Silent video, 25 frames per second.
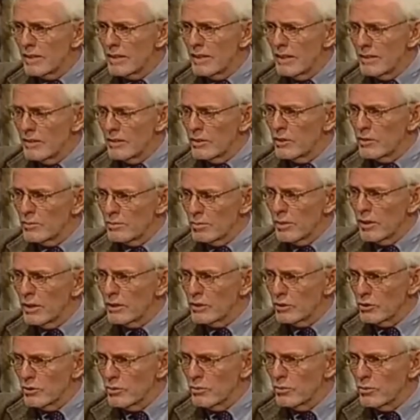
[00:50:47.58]
And the
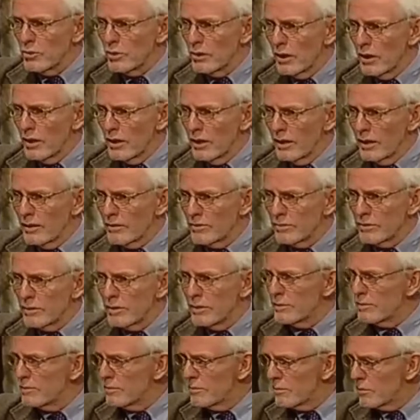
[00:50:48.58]
depression would lift.
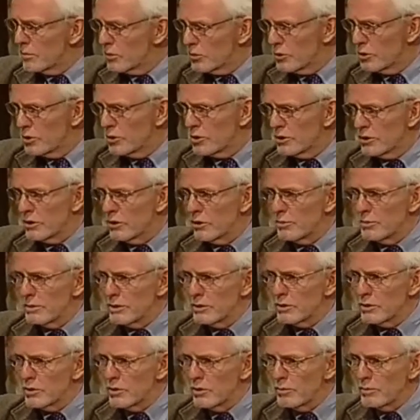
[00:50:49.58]
Would she still be
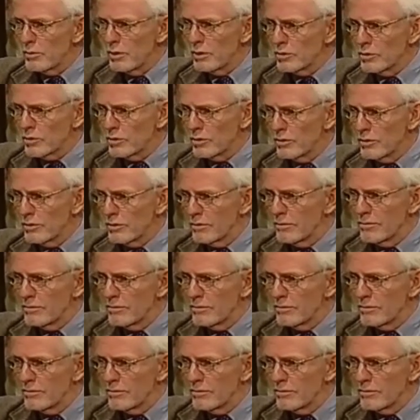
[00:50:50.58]
so emotional?